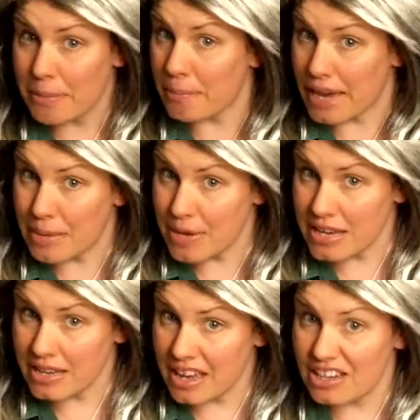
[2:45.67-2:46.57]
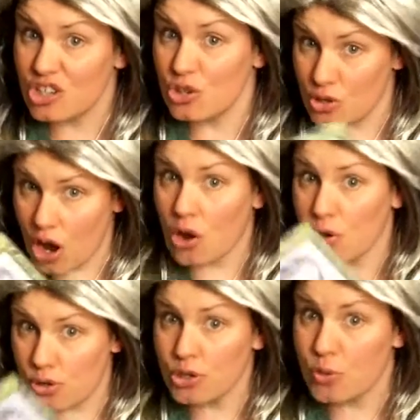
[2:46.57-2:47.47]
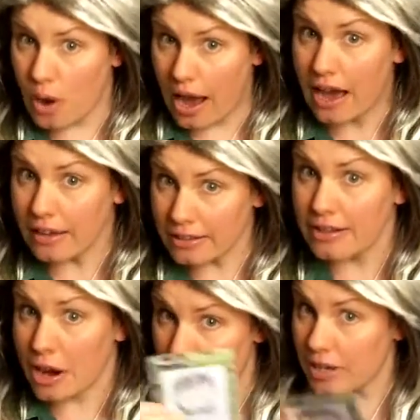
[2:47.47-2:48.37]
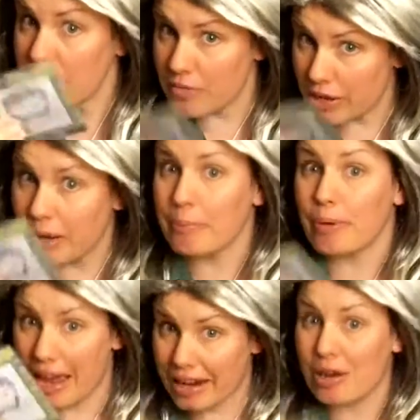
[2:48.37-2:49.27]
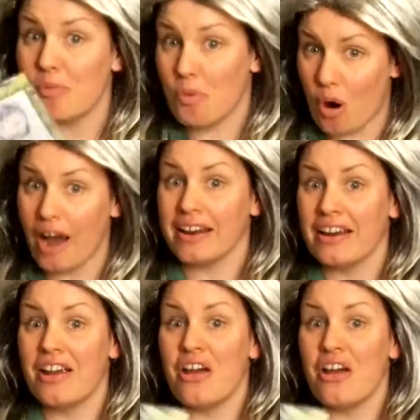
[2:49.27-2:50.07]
maybe, and you know who you are, living in black and white.